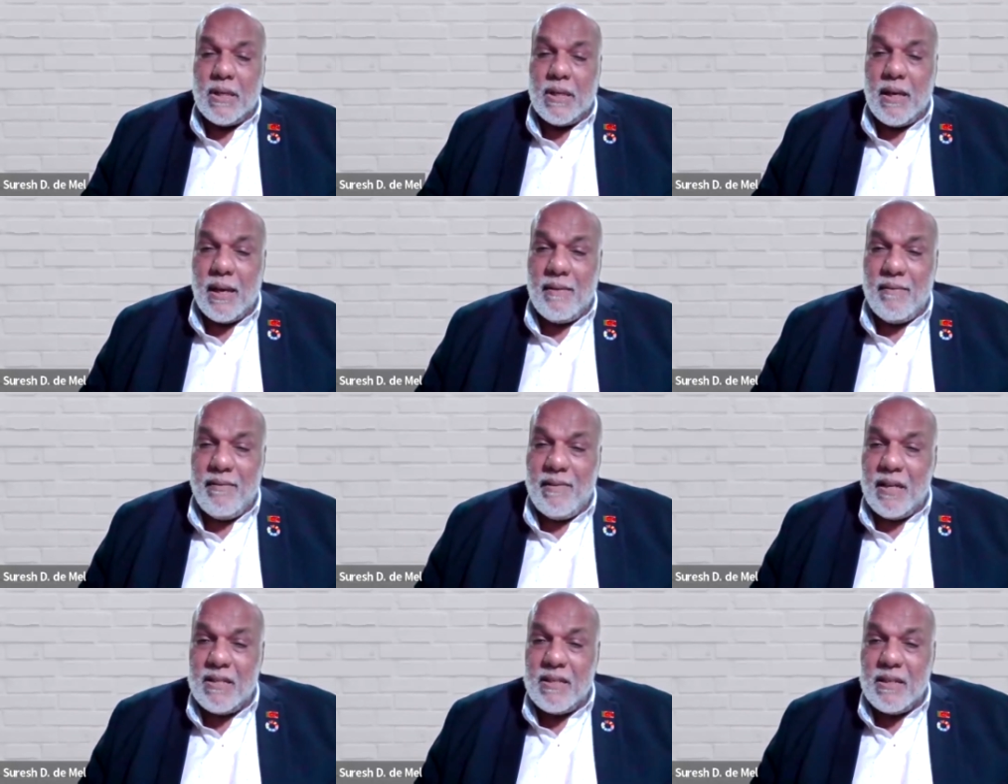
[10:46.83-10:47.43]

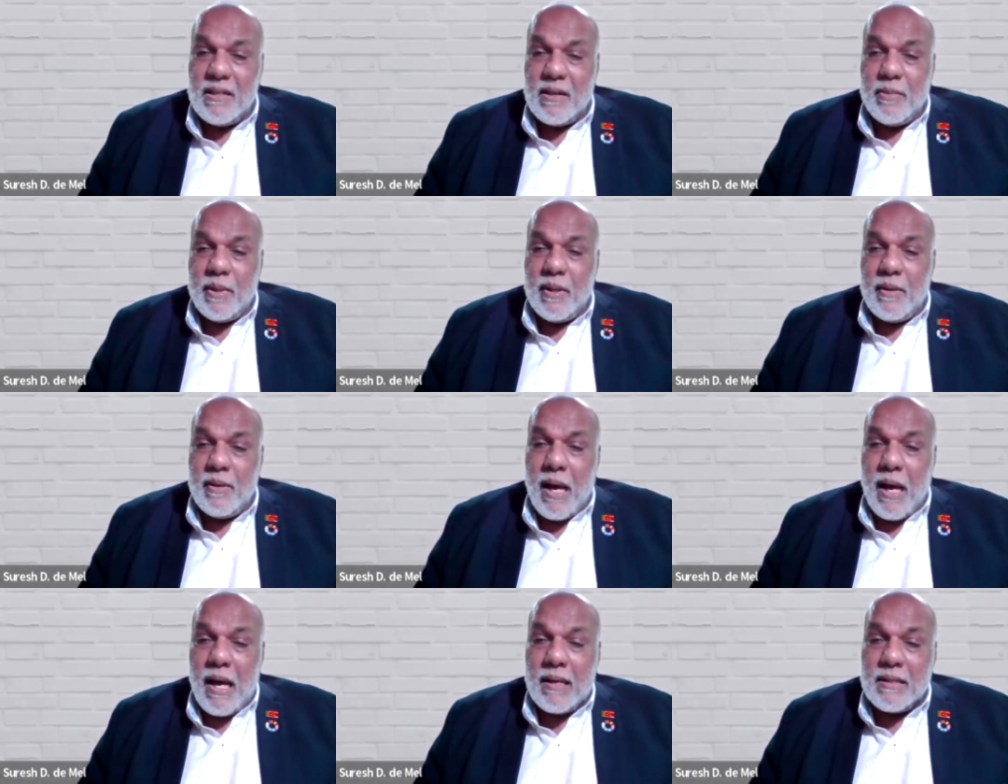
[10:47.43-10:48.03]
and
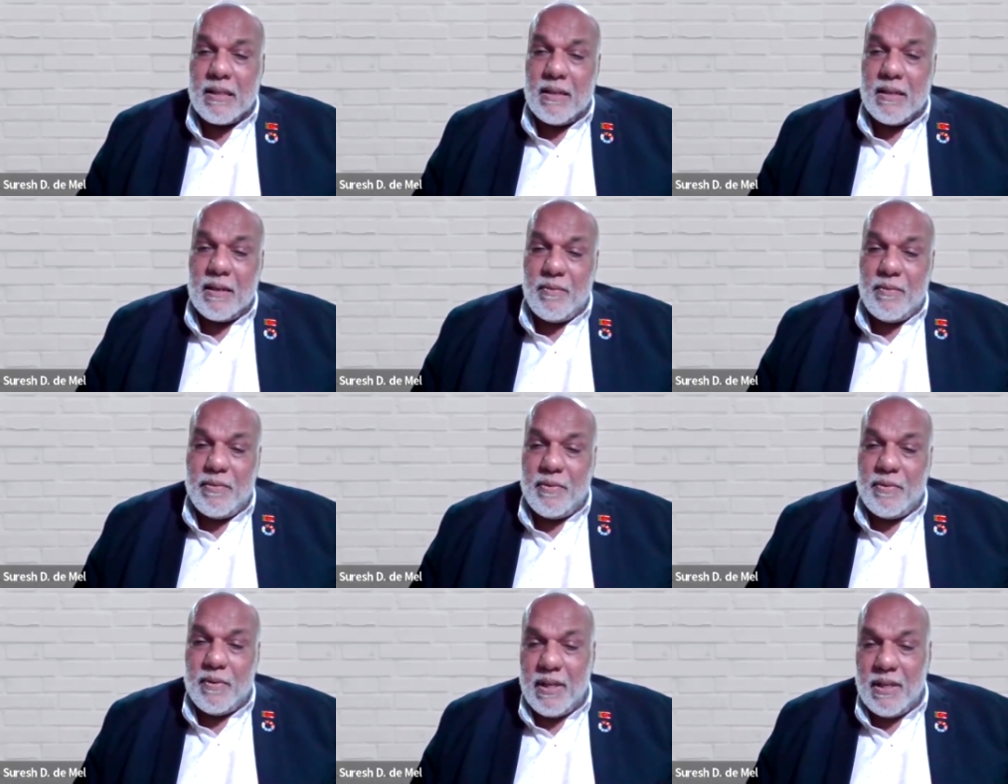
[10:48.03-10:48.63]
vegetable
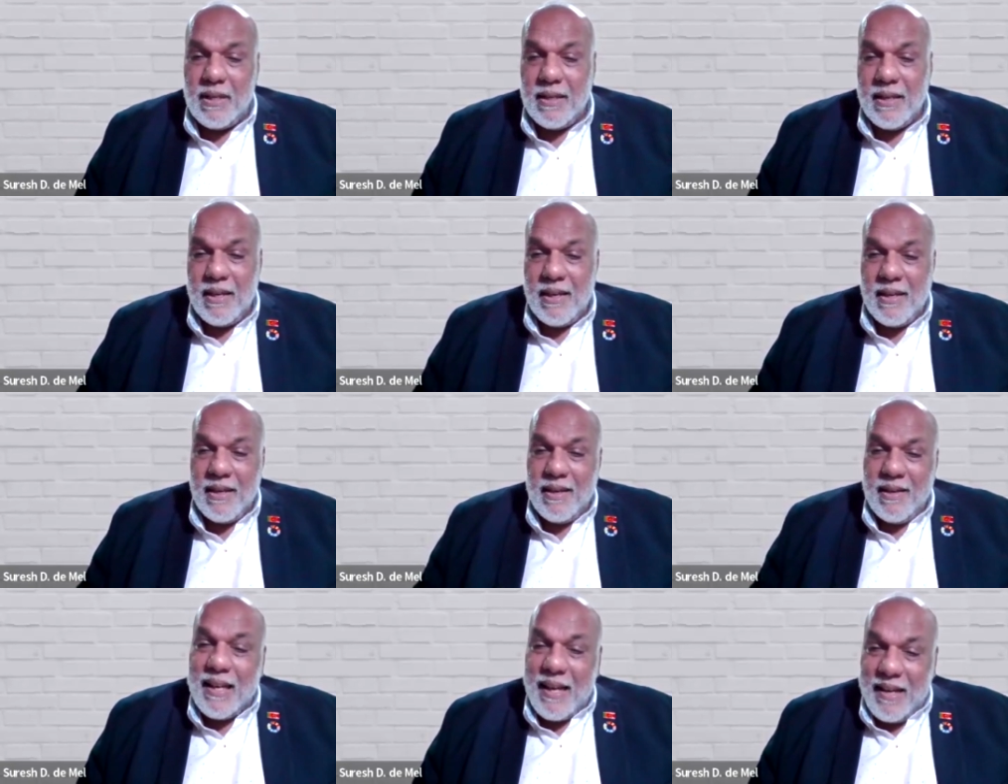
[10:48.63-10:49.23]
basket for the
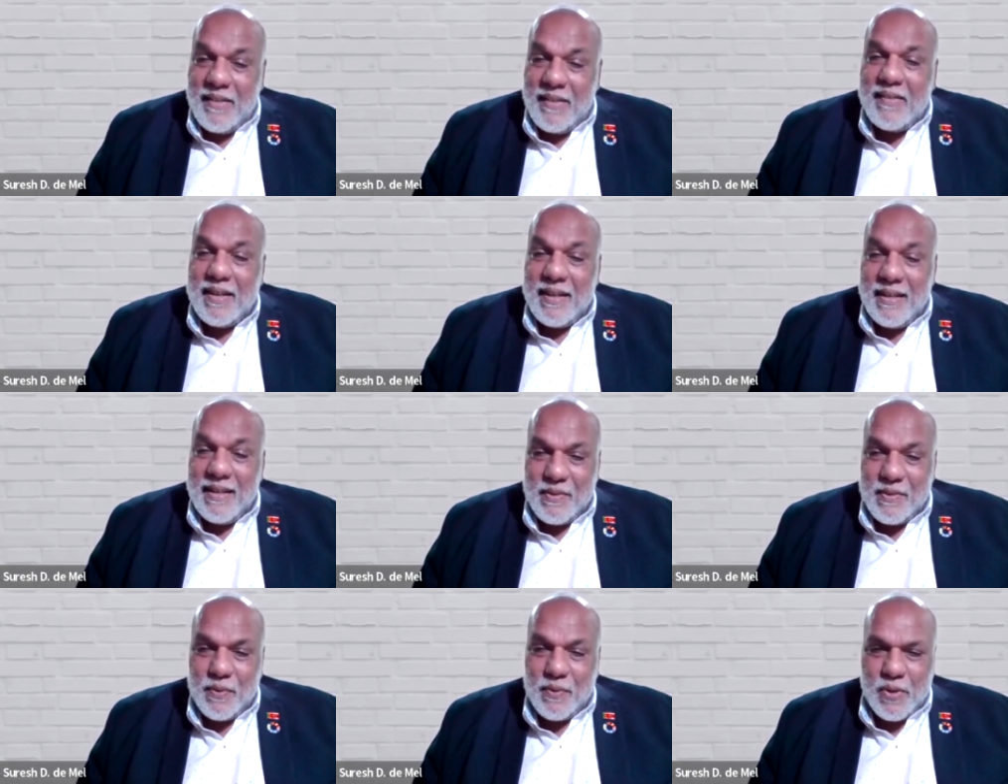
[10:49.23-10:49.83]
other
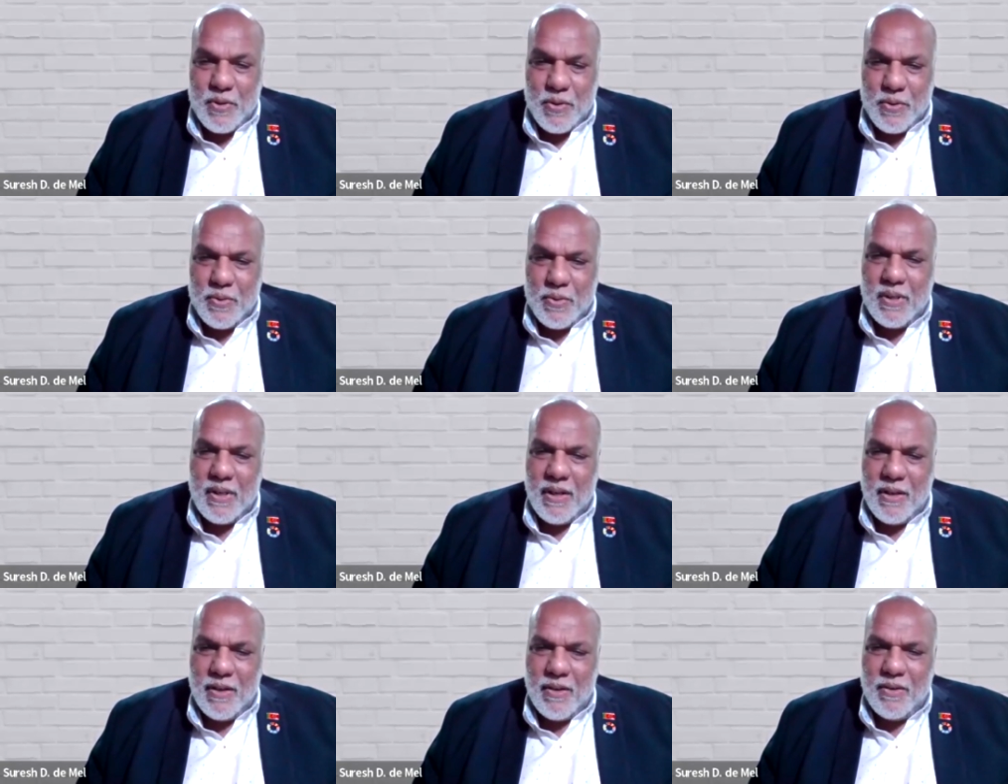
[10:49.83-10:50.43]
countries for
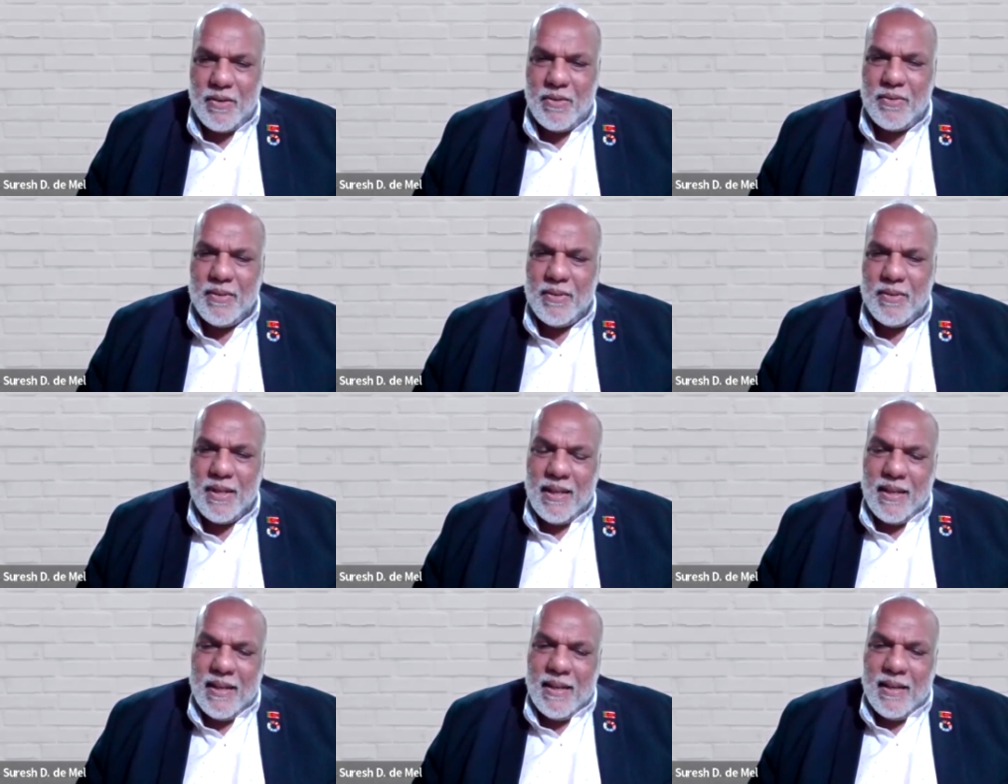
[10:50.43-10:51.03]
sure, you
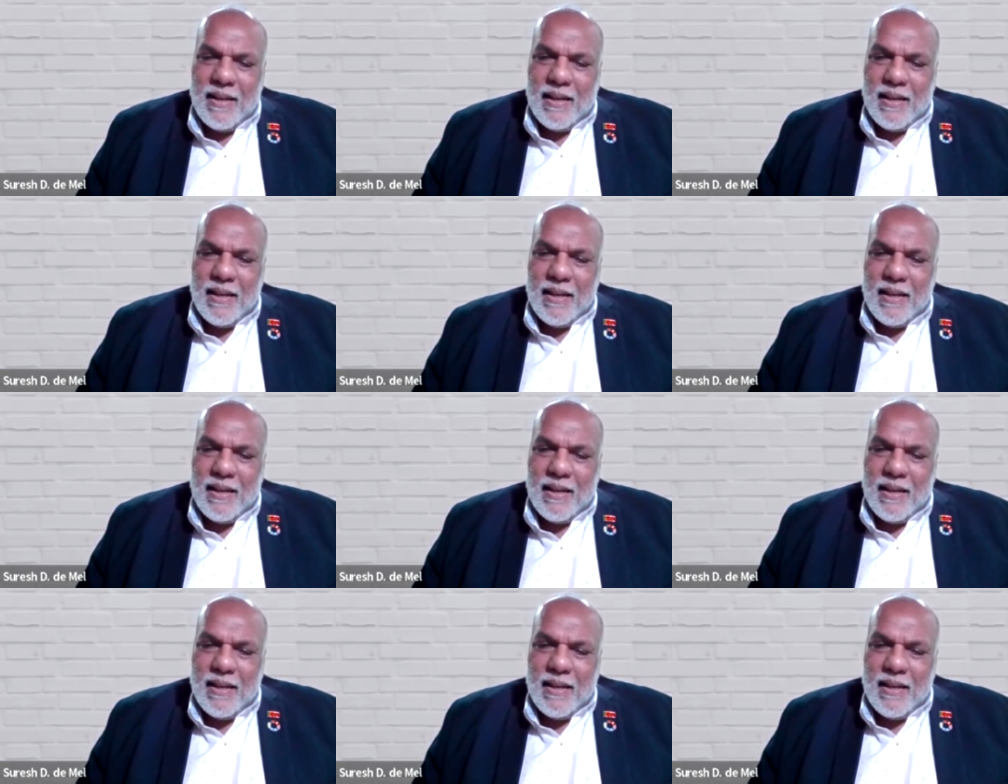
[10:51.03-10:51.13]
know.